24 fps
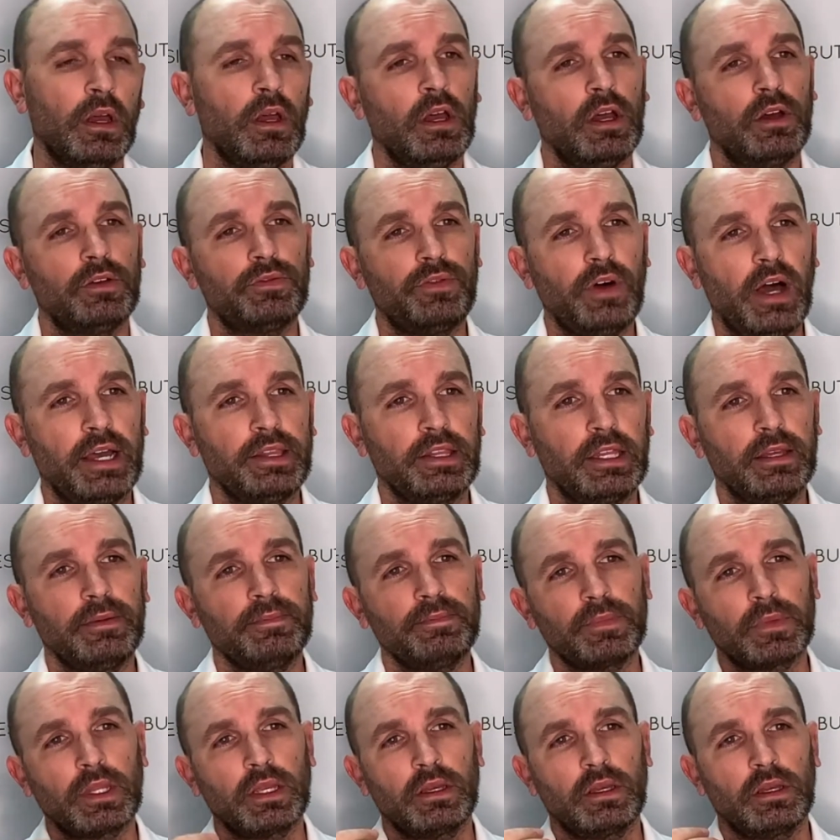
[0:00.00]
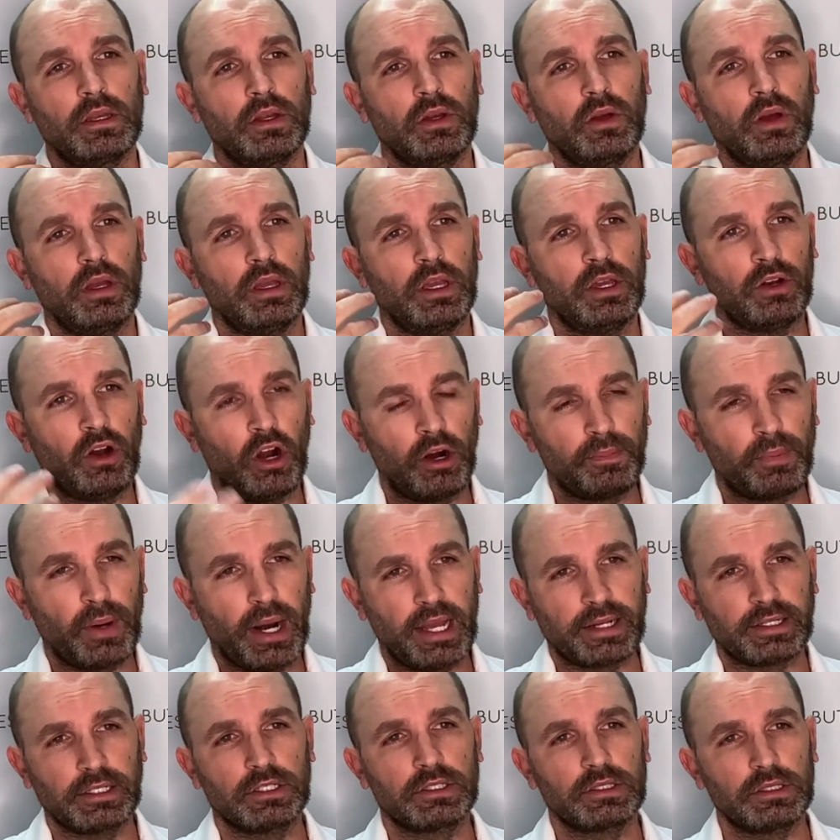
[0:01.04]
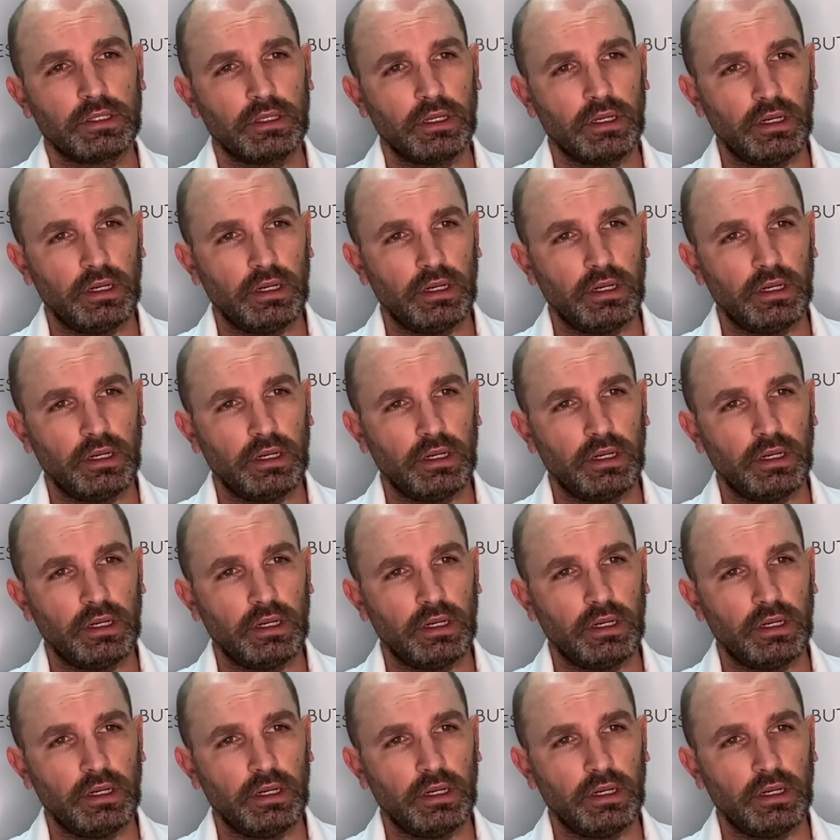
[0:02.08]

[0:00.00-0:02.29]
Finally, in our practice,